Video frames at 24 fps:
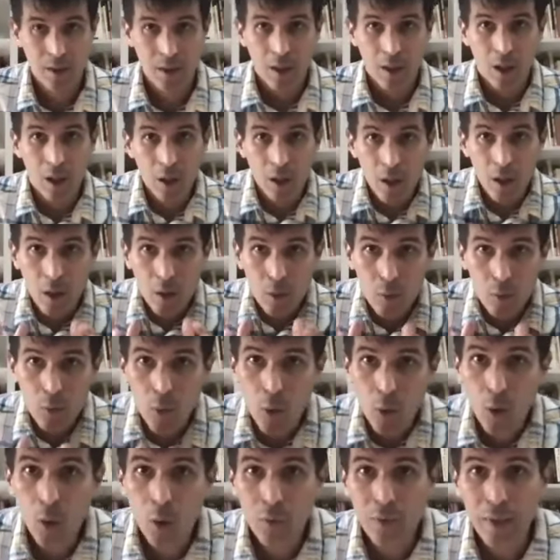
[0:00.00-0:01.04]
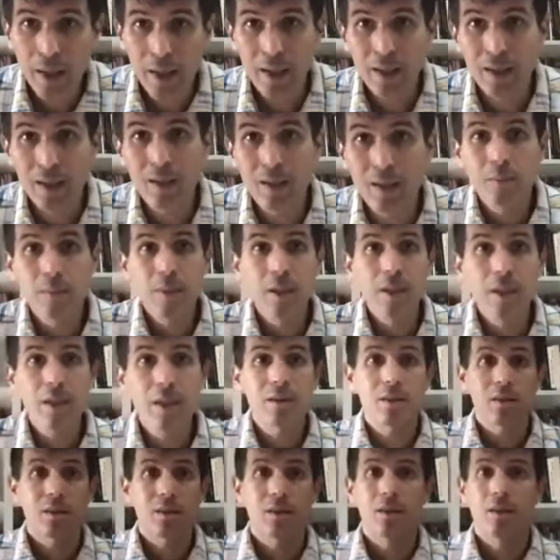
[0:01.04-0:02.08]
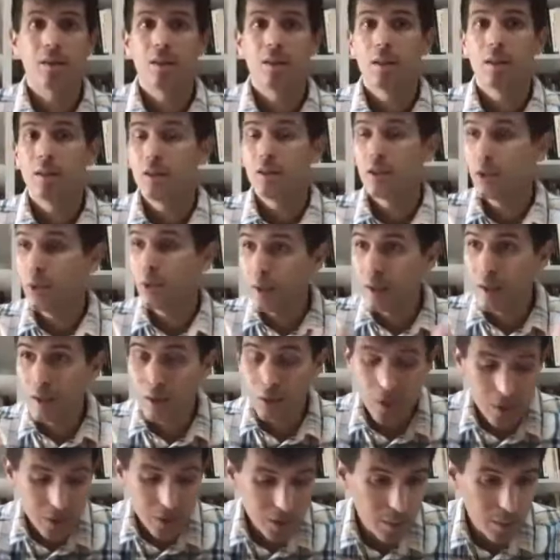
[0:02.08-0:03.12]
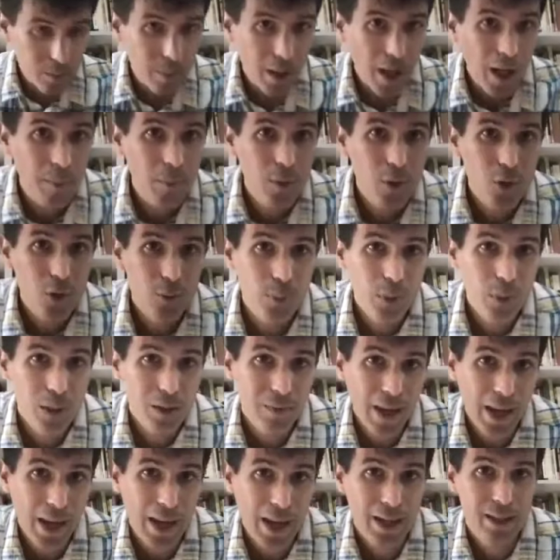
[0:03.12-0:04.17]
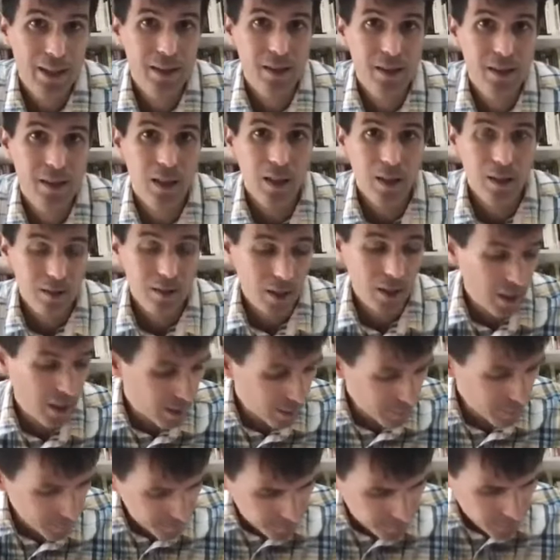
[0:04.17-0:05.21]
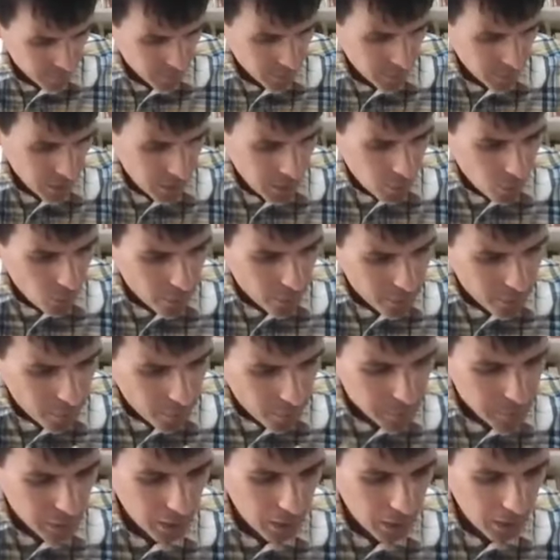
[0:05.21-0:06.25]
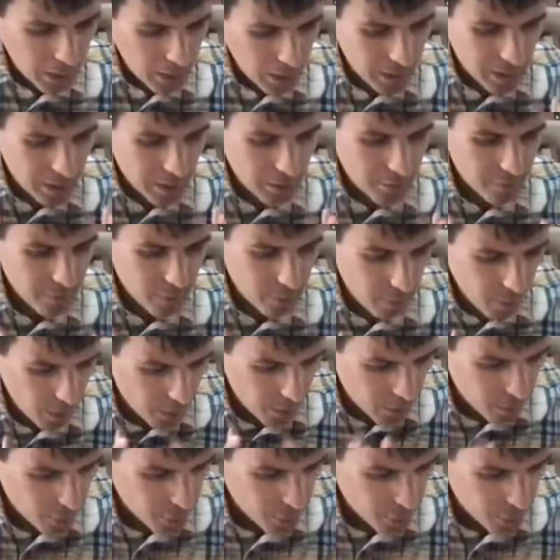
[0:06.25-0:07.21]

a role that he admits to in the Christian Bible's book of Acts, saying, "When the blood of the martyr